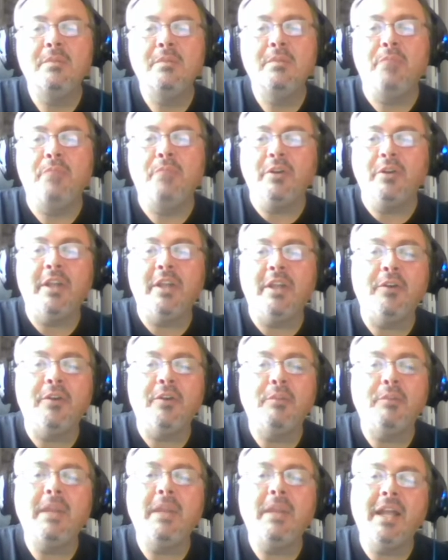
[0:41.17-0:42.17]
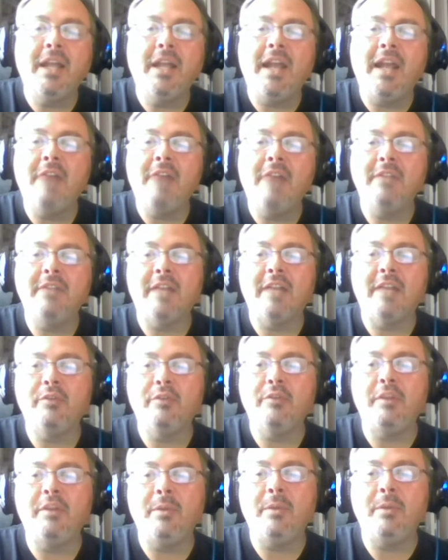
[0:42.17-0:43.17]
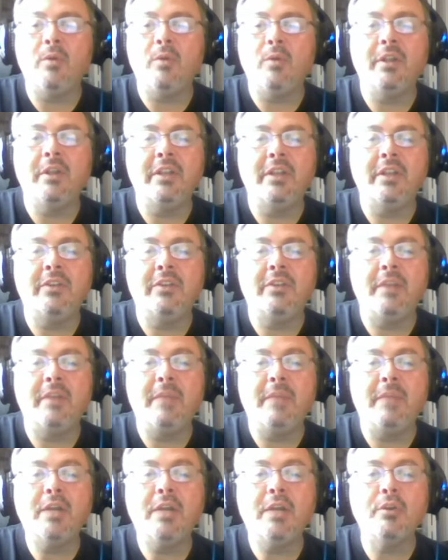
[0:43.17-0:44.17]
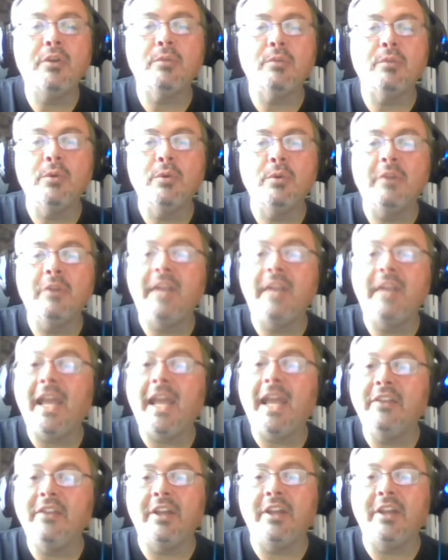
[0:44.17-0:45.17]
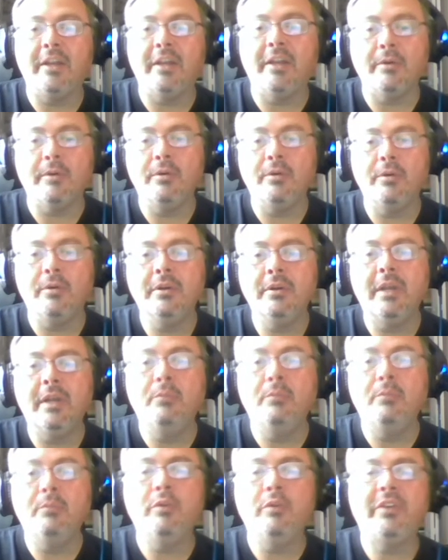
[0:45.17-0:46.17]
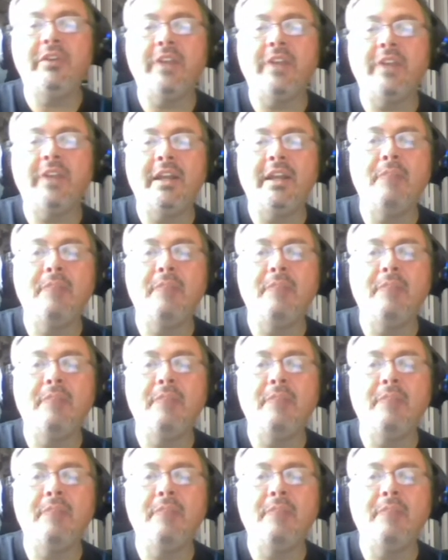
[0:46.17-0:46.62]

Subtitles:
But your character may not have a lot of redeeming qualities and may go the route of the anti hero in movies like